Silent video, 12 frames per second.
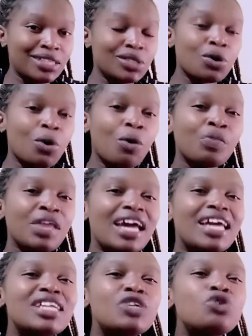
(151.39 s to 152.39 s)
So
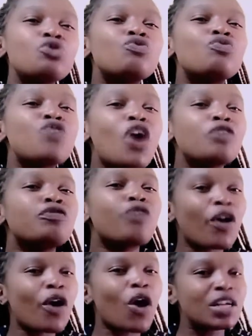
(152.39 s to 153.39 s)
you've not
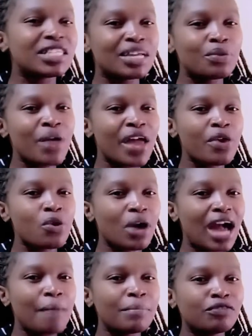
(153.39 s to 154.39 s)
forgotten where you're
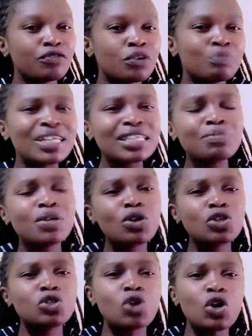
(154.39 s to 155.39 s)
coming from. Just
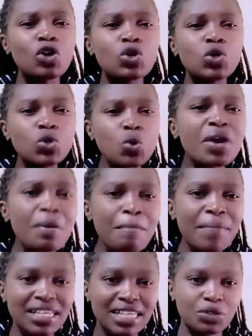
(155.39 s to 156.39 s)
because you're doing
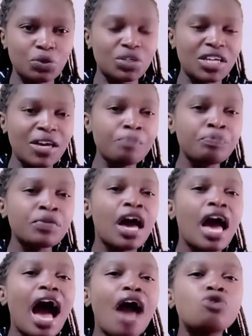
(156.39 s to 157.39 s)
better today,
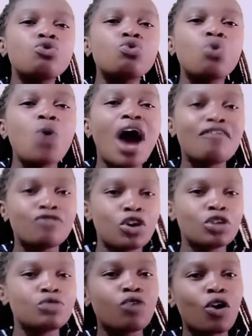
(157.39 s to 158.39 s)
you have
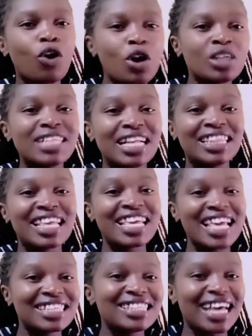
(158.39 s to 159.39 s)
not forgotten the
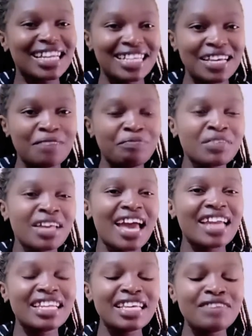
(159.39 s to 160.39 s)
yesterday.
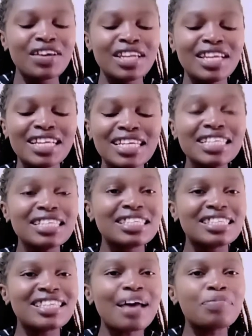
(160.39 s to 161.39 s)
And even he
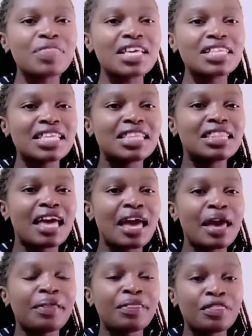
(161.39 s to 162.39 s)
lists some things in
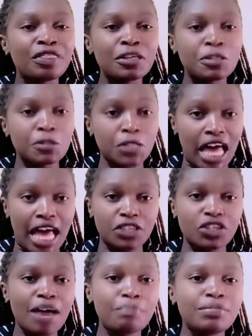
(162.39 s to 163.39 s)
this
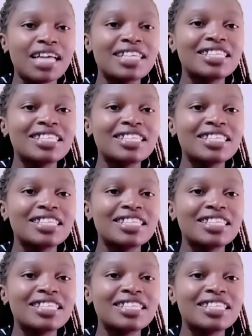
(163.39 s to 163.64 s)
chapter.